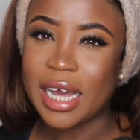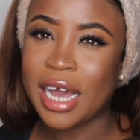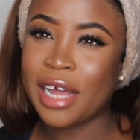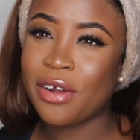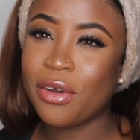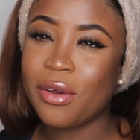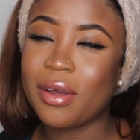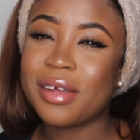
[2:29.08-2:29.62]
I
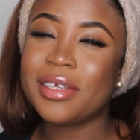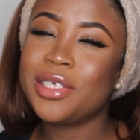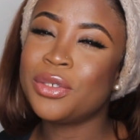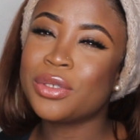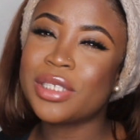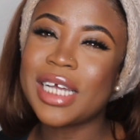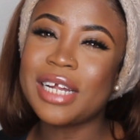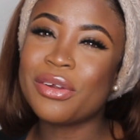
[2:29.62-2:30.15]
don't
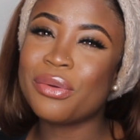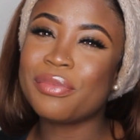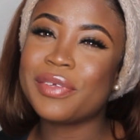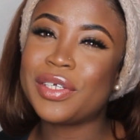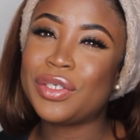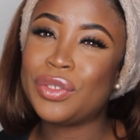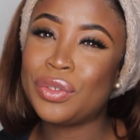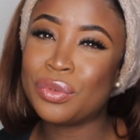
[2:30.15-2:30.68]

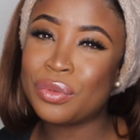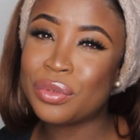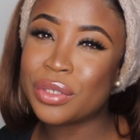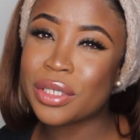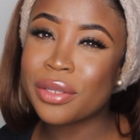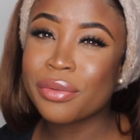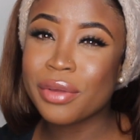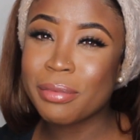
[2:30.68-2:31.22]
really use
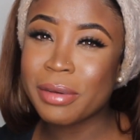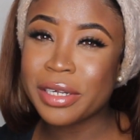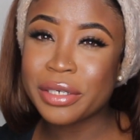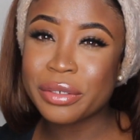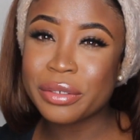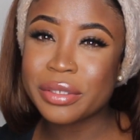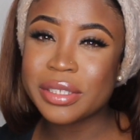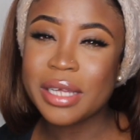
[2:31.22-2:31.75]
the 3
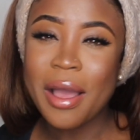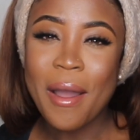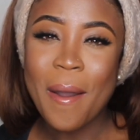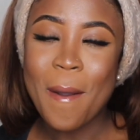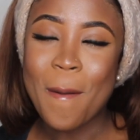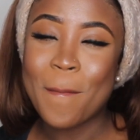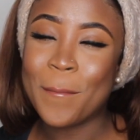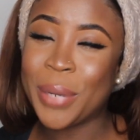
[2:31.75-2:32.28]
bundles,
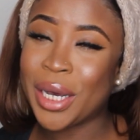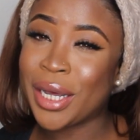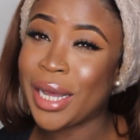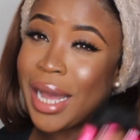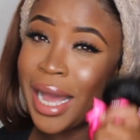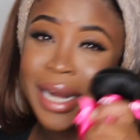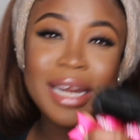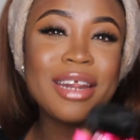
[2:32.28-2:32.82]

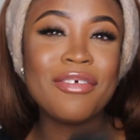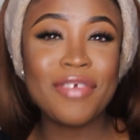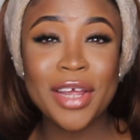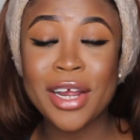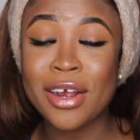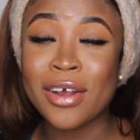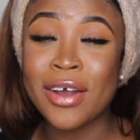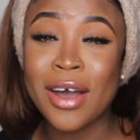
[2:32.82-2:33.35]
but I need to
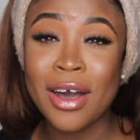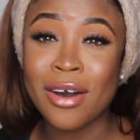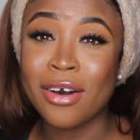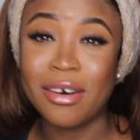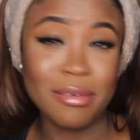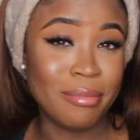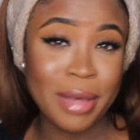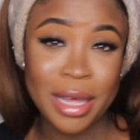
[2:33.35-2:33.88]
figure out
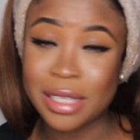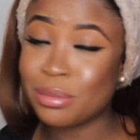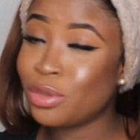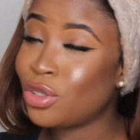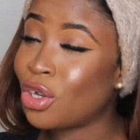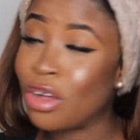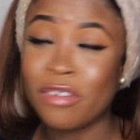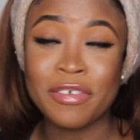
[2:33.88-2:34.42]
how Malibu
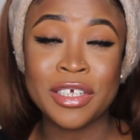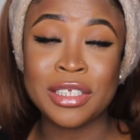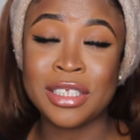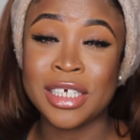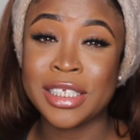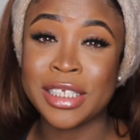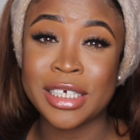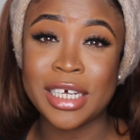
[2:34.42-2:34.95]
Dollface
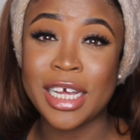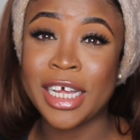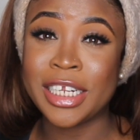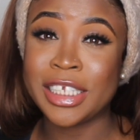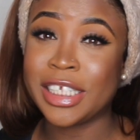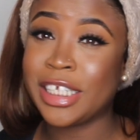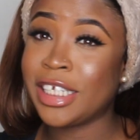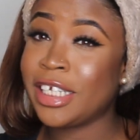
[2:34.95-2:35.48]
does it.
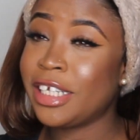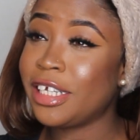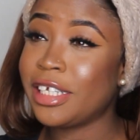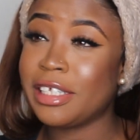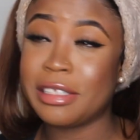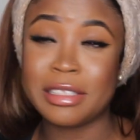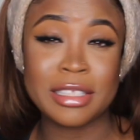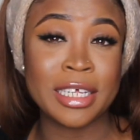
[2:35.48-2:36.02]
And he
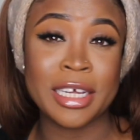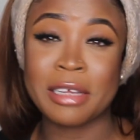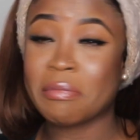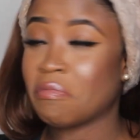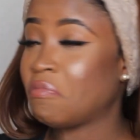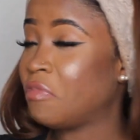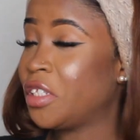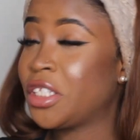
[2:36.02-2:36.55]
is like,
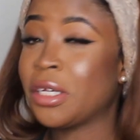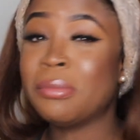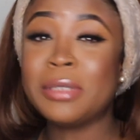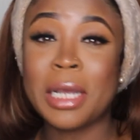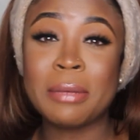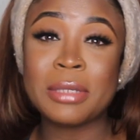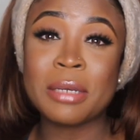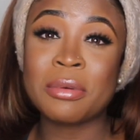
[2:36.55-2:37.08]

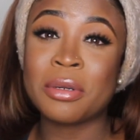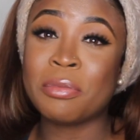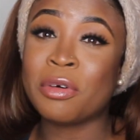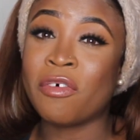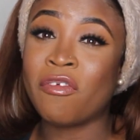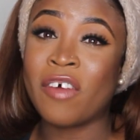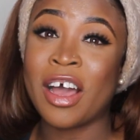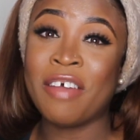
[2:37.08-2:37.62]
sometimes it would have
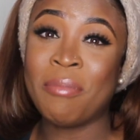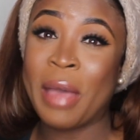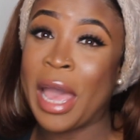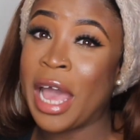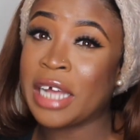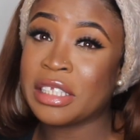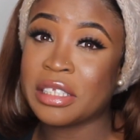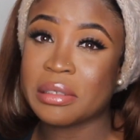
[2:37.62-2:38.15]
put 5
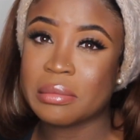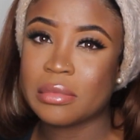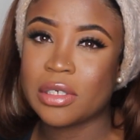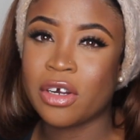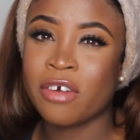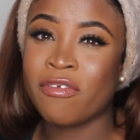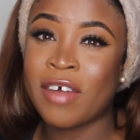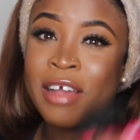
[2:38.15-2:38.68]
packs
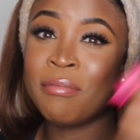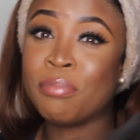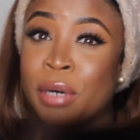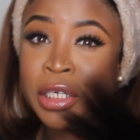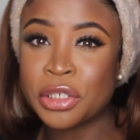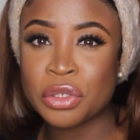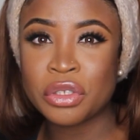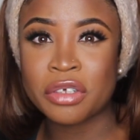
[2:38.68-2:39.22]
or 5
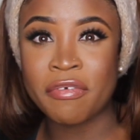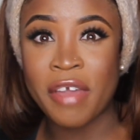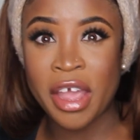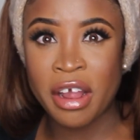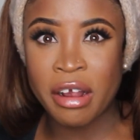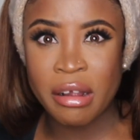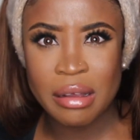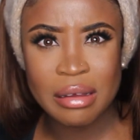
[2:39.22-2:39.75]
bundles of
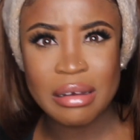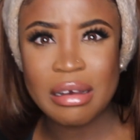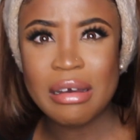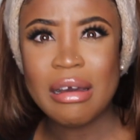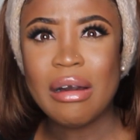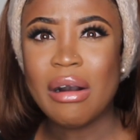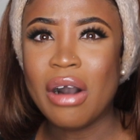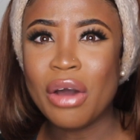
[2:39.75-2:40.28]
hair
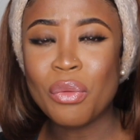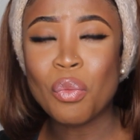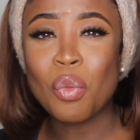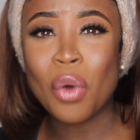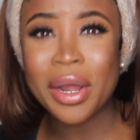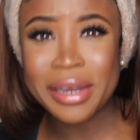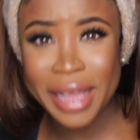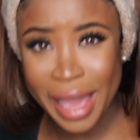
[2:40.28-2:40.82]
on
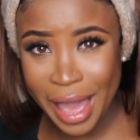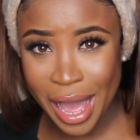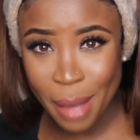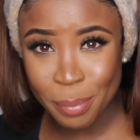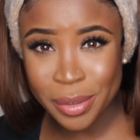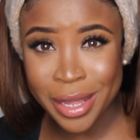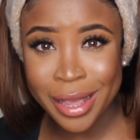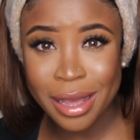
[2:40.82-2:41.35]
one
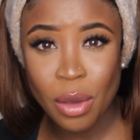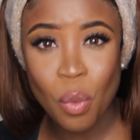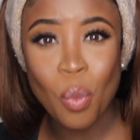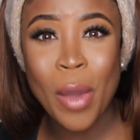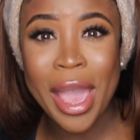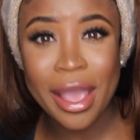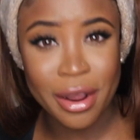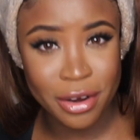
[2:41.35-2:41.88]
cap. Like,
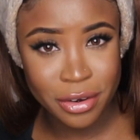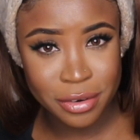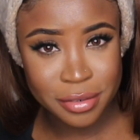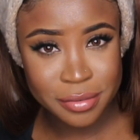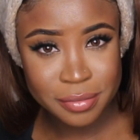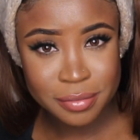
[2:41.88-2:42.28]
where